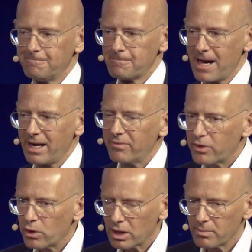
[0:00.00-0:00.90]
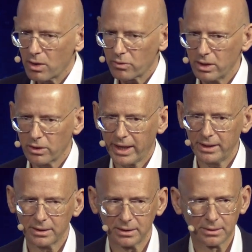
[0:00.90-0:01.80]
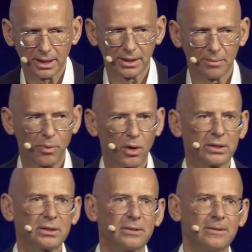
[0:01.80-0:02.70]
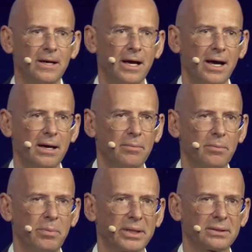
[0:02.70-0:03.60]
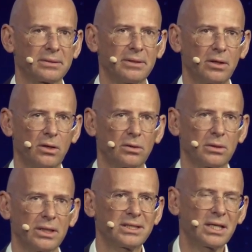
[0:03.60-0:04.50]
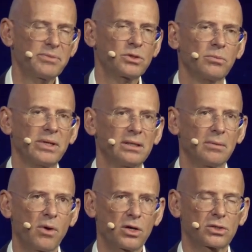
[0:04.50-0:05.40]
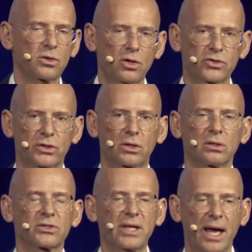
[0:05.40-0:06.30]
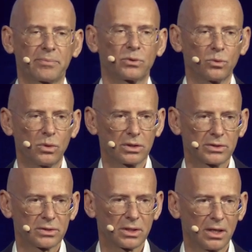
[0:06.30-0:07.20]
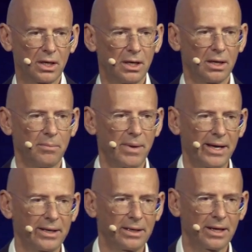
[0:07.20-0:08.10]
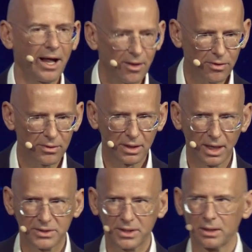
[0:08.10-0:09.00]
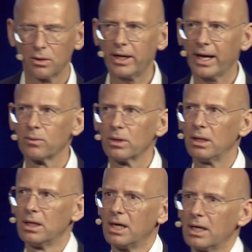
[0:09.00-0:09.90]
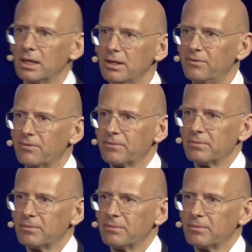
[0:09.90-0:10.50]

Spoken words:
I never thought about relocating at that point. But, it seems to me the most logical step towards my health. I said, okay, well, if